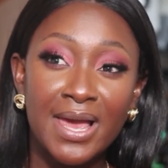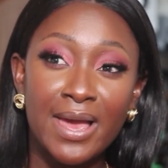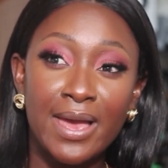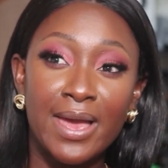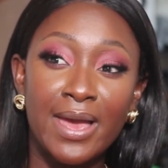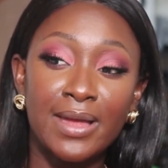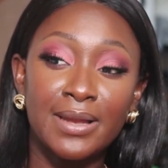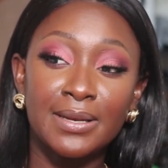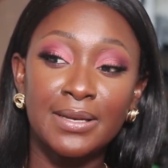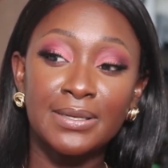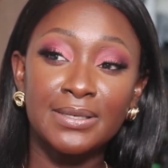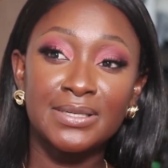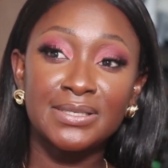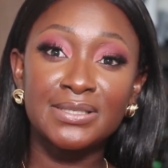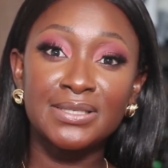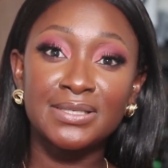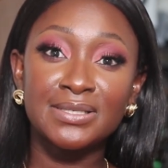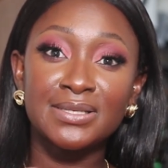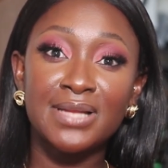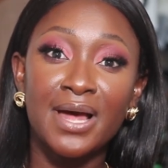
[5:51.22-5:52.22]
And
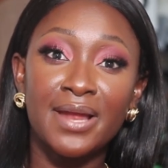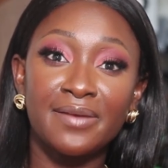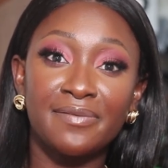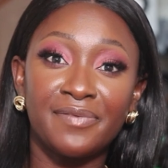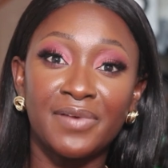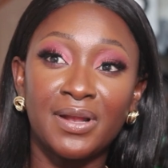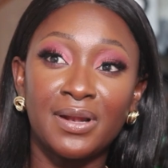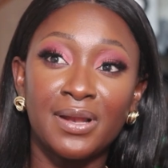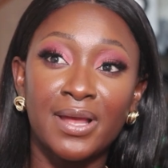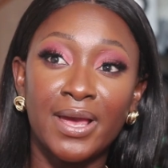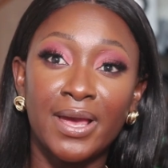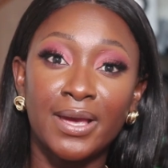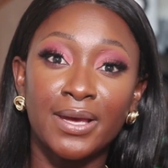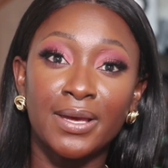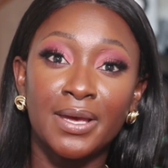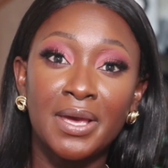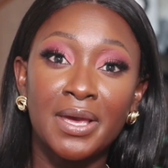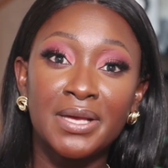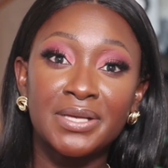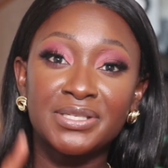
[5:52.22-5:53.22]
this is not even
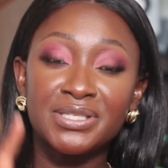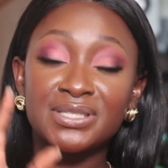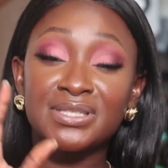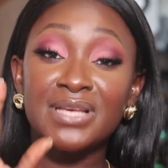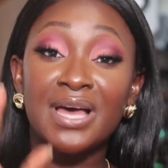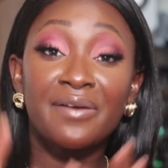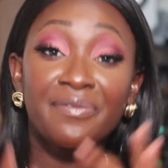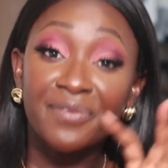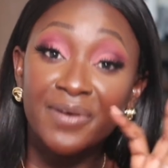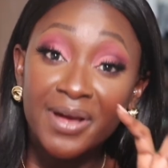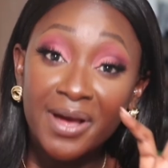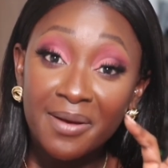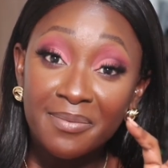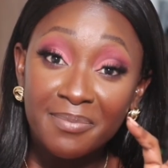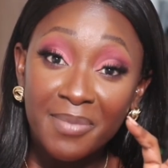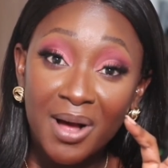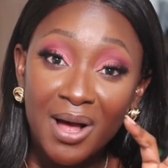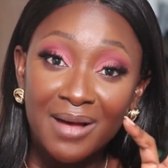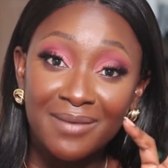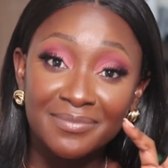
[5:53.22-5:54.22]
like just
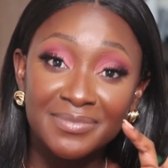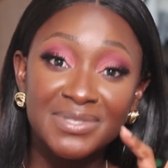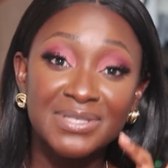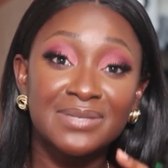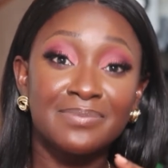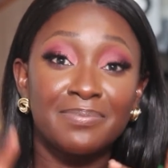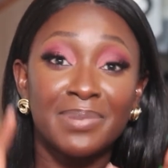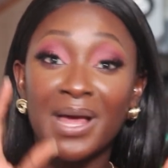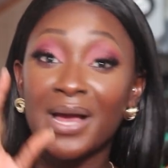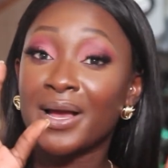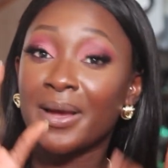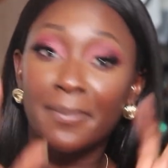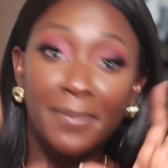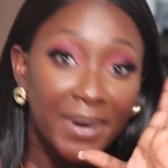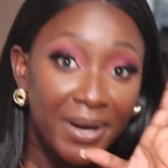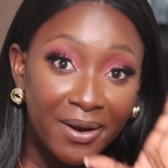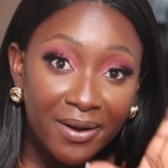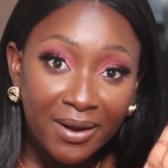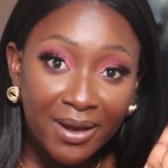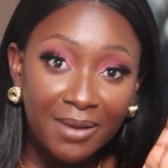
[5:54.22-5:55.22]
African moms, Black
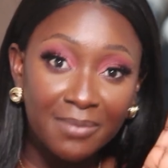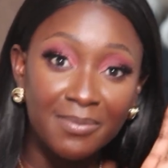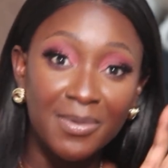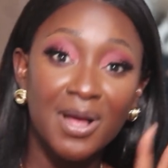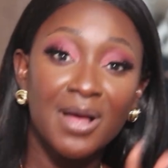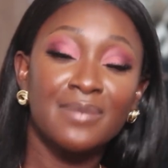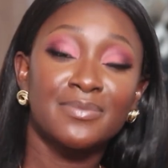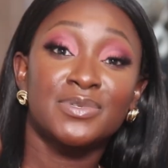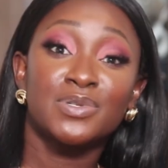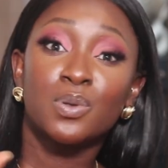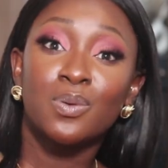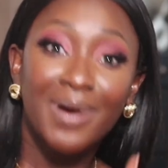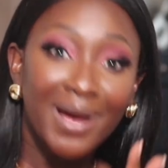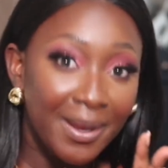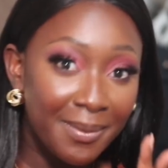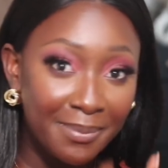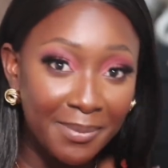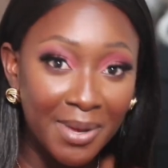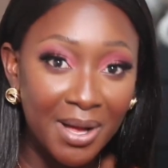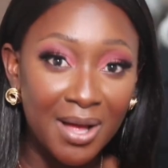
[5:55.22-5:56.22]
American moms,
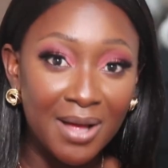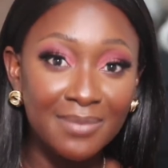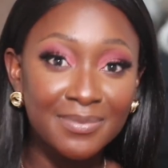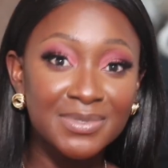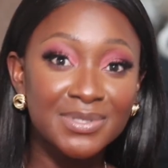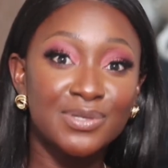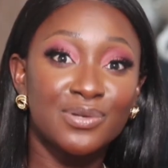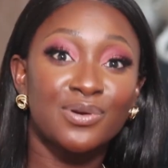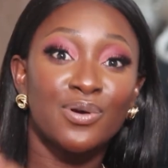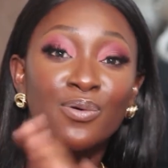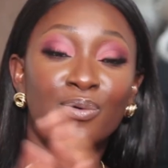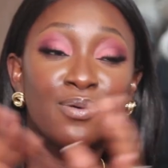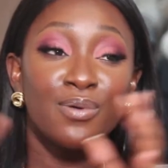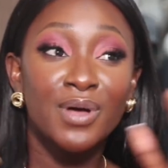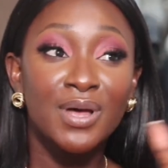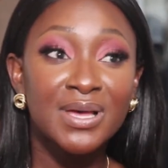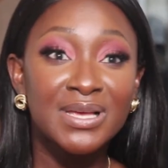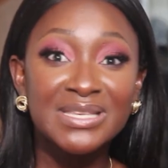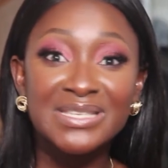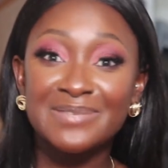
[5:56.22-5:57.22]
white moms, you know,
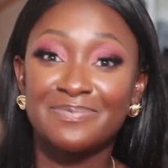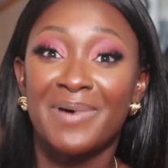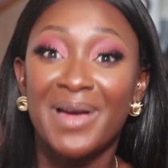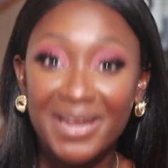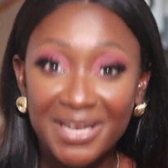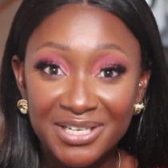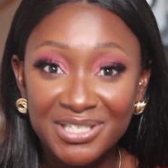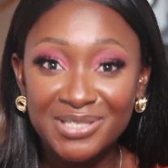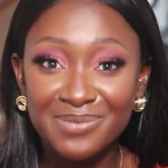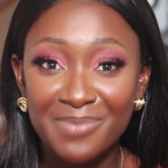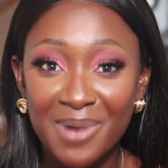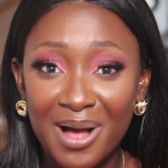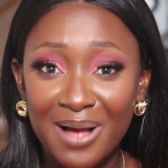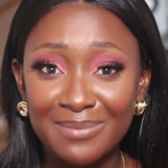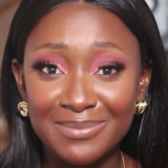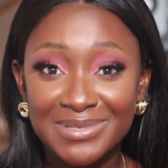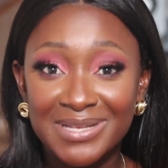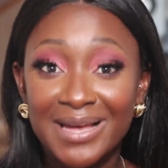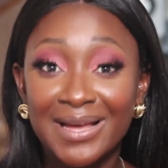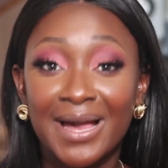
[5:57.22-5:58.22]
Spanish
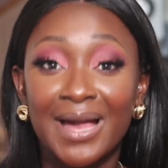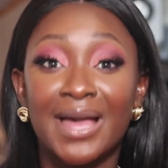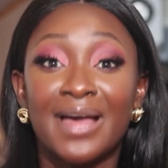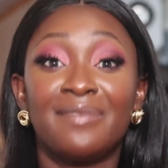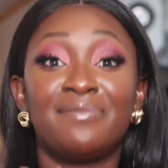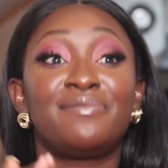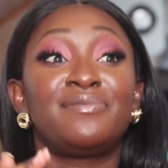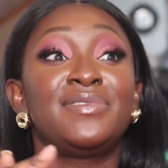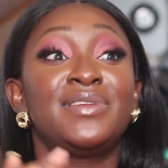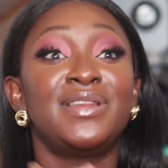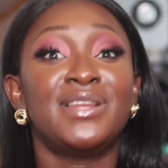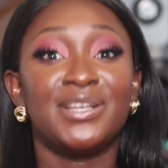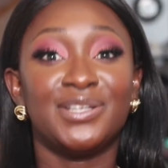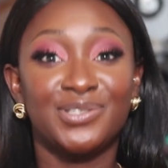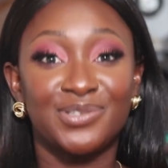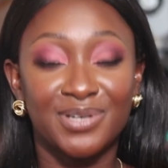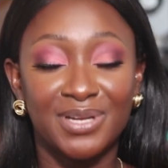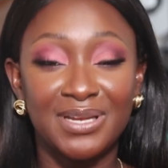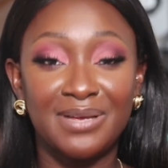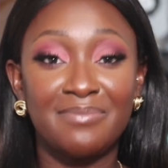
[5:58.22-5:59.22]
moms. Like I have
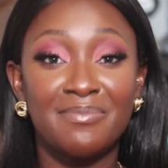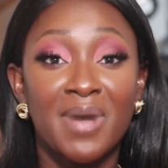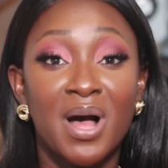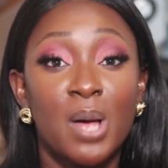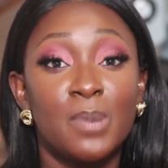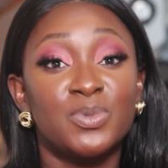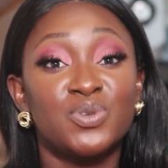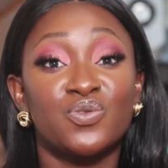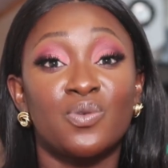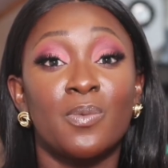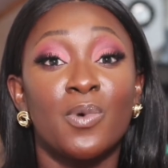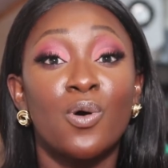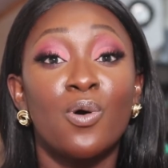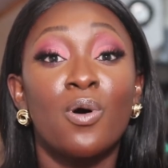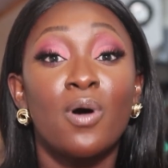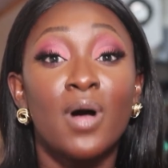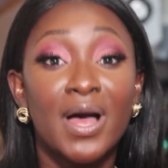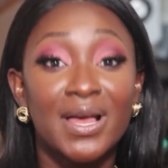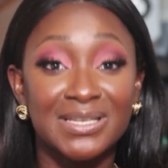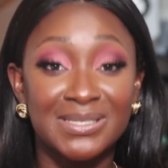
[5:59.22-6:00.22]
literally moms from
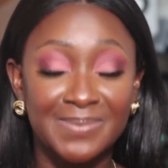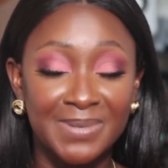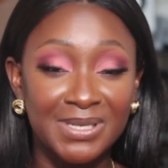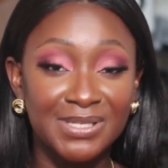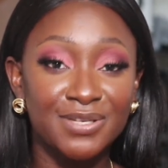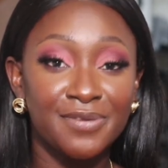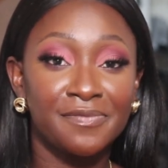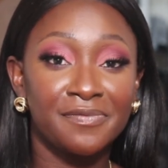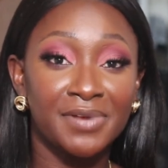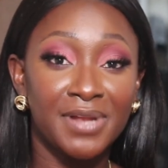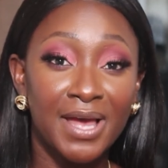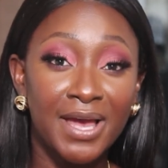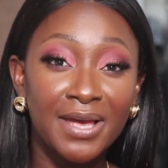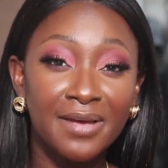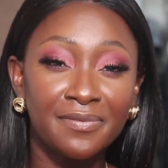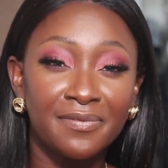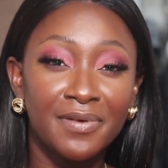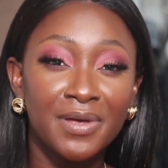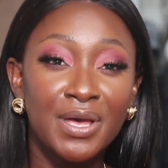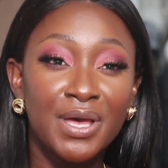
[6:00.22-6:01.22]
all aspects of
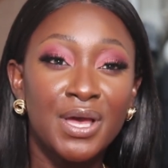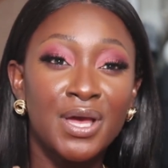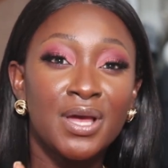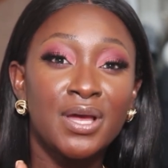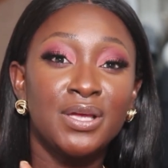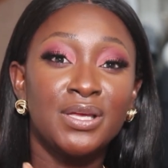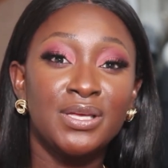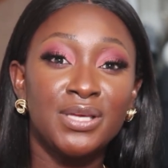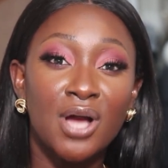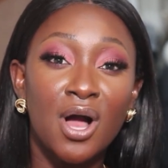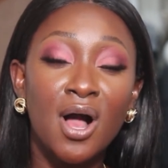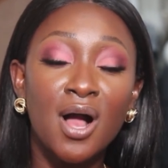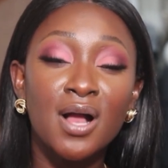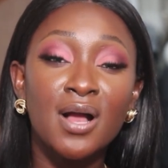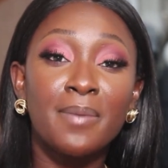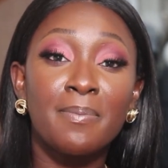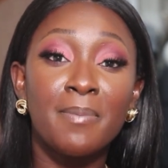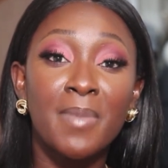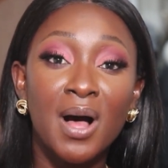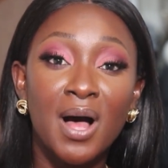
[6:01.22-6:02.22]
life,
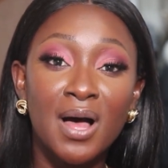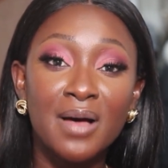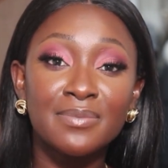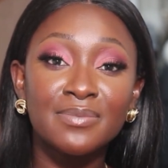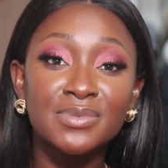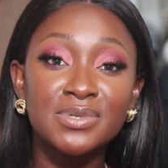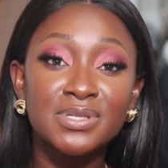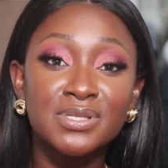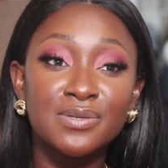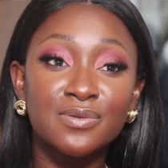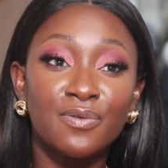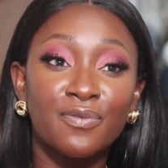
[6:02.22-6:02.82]
young moms